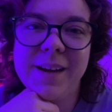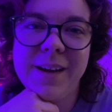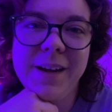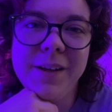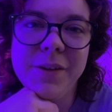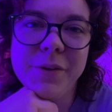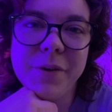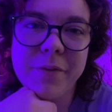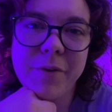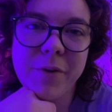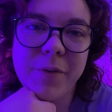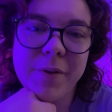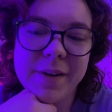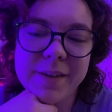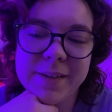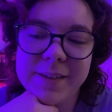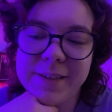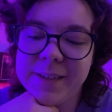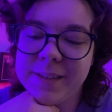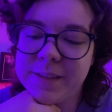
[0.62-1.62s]
Hello
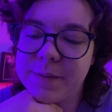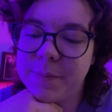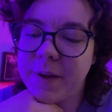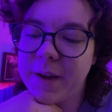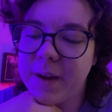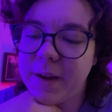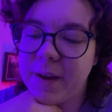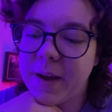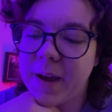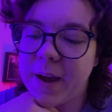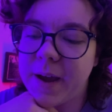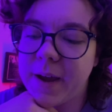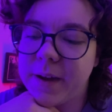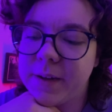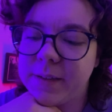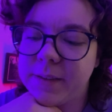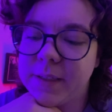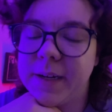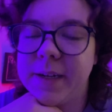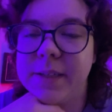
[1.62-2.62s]
everyone, it's me,
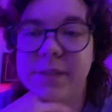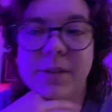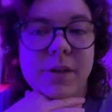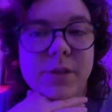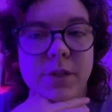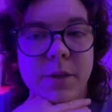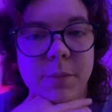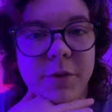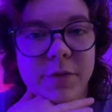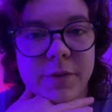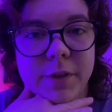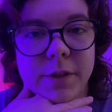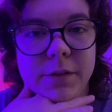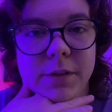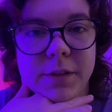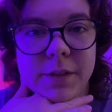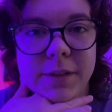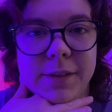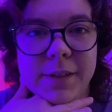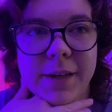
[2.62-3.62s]
and today is October
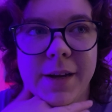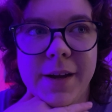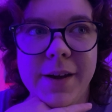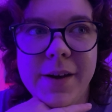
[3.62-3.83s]
first,